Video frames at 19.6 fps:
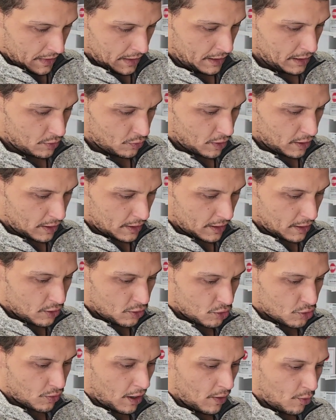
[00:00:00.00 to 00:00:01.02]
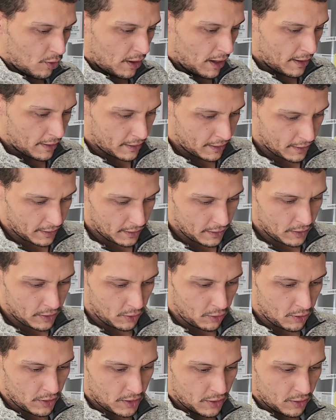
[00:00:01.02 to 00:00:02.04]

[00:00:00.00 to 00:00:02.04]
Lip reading: This one is a new drywall anchor. It's